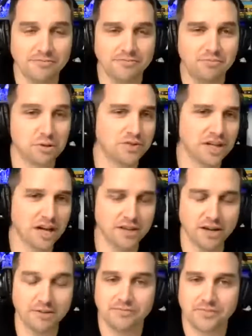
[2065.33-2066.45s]
build the
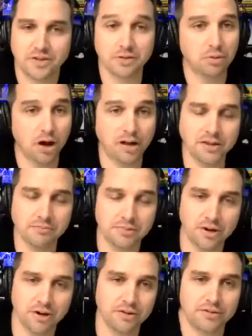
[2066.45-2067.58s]
other, combine them
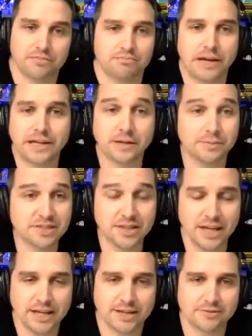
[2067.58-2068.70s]
both, make a
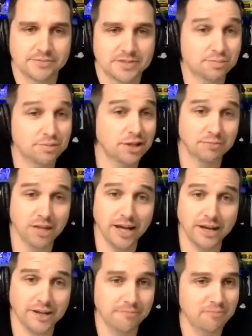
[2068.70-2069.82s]
mistake, split them
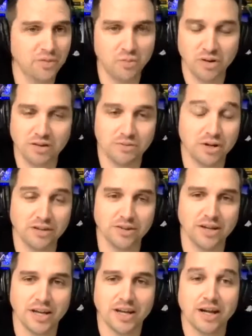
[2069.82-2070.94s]
later, whatever.
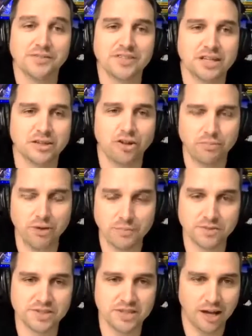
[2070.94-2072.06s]
I've seen a lot of people
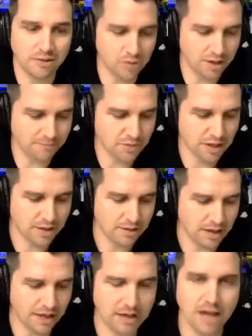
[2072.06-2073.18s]
start one
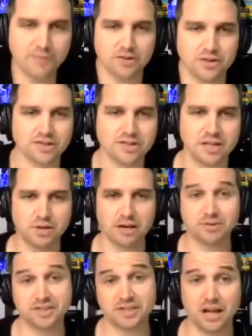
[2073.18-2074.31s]
and effortlessly be able
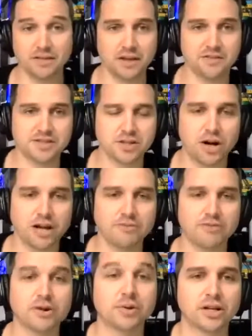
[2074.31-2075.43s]
to start the other side
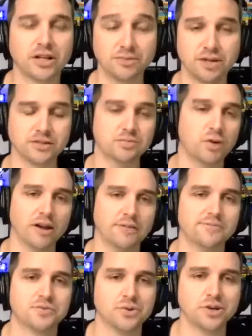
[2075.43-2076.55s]
very quickly because one of
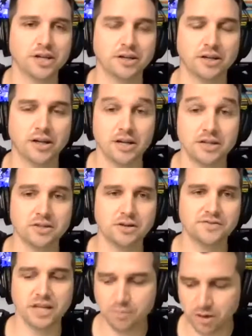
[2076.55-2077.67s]
them's working. So I've
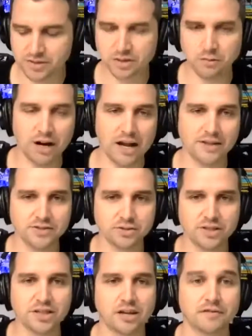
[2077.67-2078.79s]
seen personal brands all of a
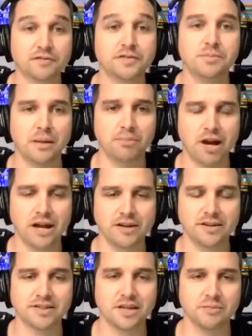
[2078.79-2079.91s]
sudden flip that brand
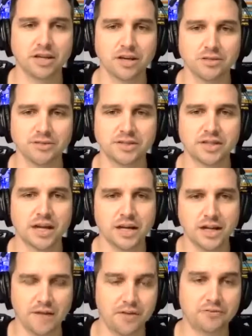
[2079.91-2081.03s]
into something else
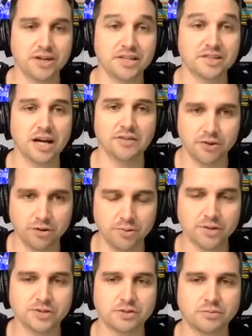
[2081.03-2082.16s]
and then restart their own
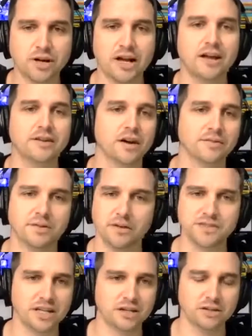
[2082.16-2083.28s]
personal brand. I've
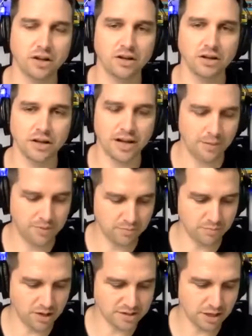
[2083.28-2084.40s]
seen a lot happen in
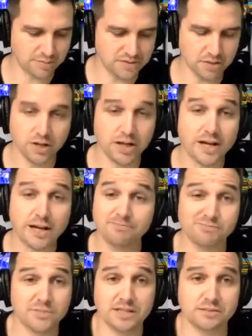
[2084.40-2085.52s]
my time. So
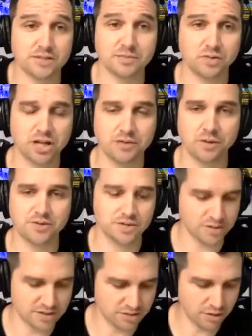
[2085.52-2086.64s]
there's plenty of options
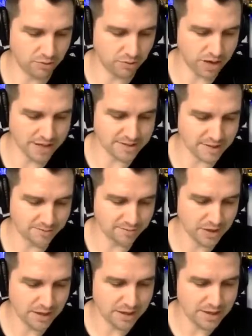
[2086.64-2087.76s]
and there's no wrong answer.
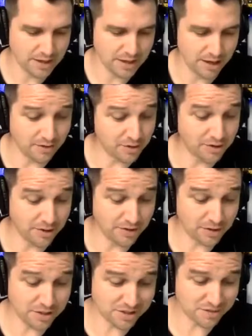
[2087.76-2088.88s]
I've got another
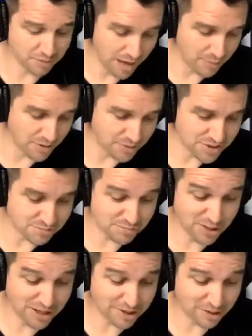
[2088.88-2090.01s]
question from Amy, which
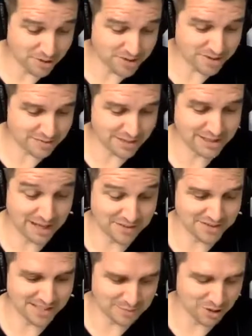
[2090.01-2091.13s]
pretty closely down the
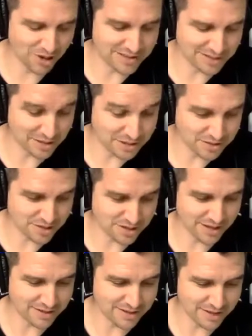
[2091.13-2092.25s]
same line. So interesting
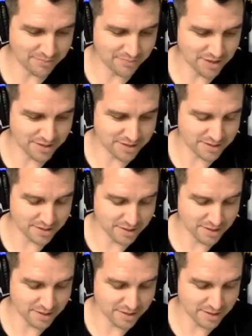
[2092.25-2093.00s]
that